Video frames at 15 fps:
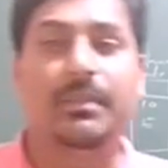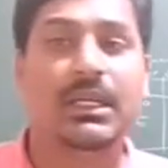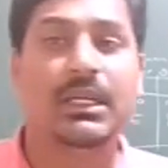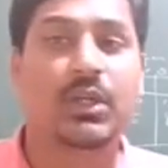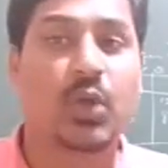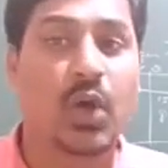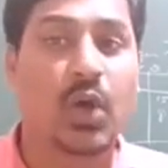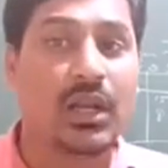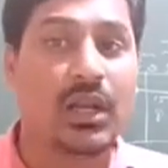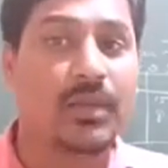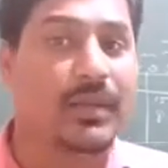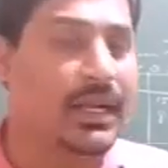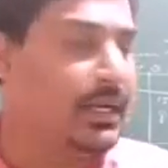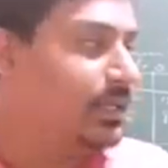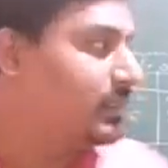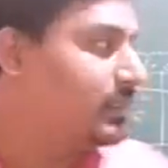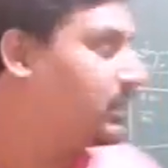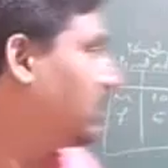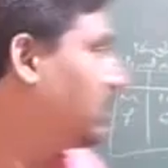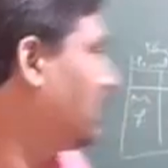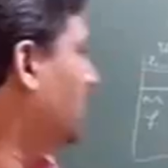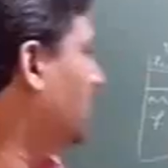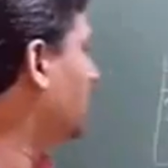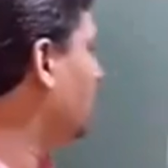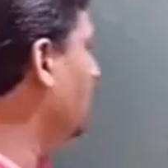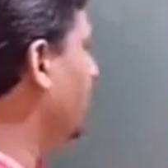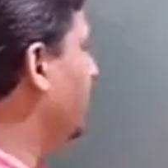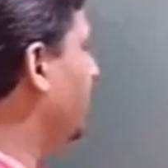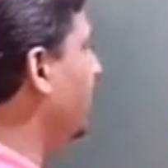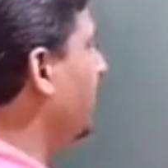column headings. So
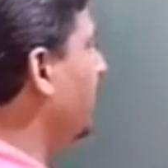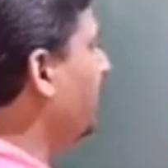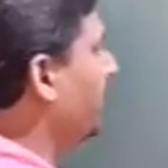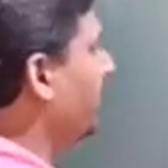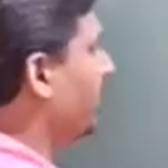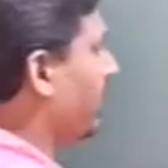here we write